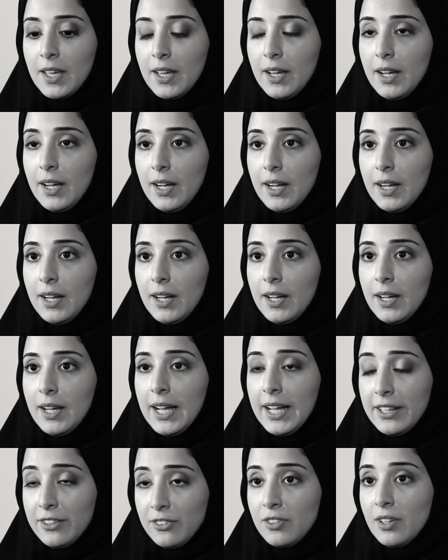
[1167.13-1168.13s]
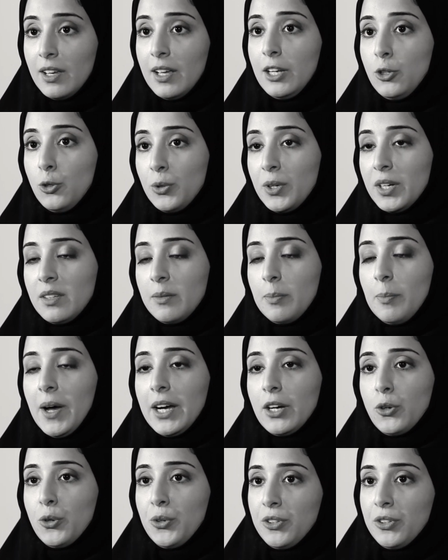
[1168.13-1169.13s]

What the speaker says: until you get back on